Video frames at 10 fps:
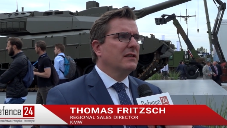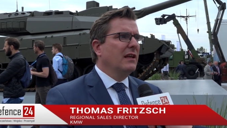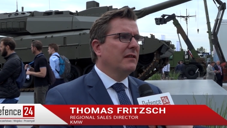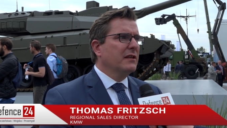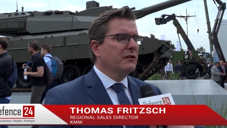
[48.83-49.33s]

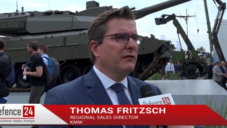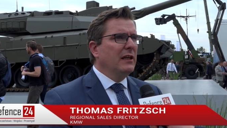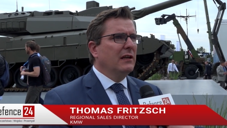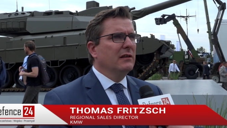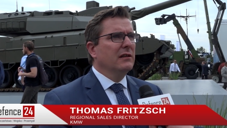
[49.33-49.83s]
that this
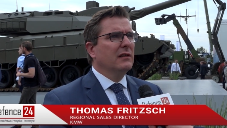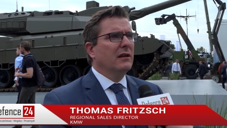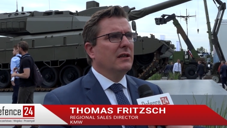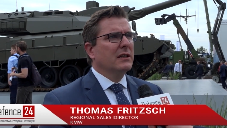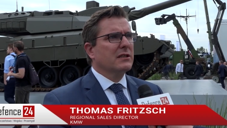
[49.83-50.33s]
vehicle
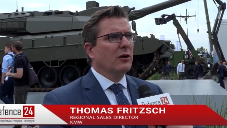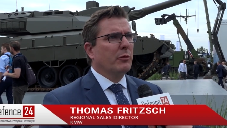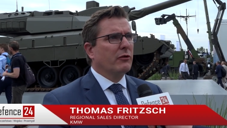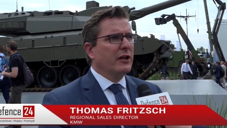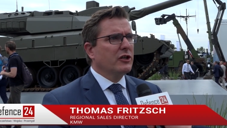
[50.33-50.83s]
is
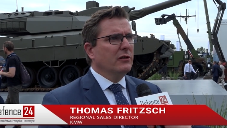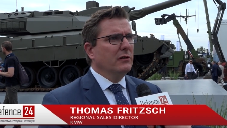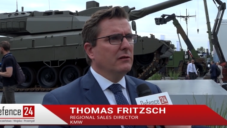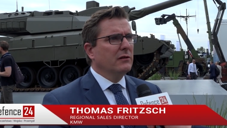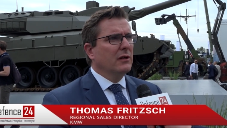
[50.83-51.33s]
operational.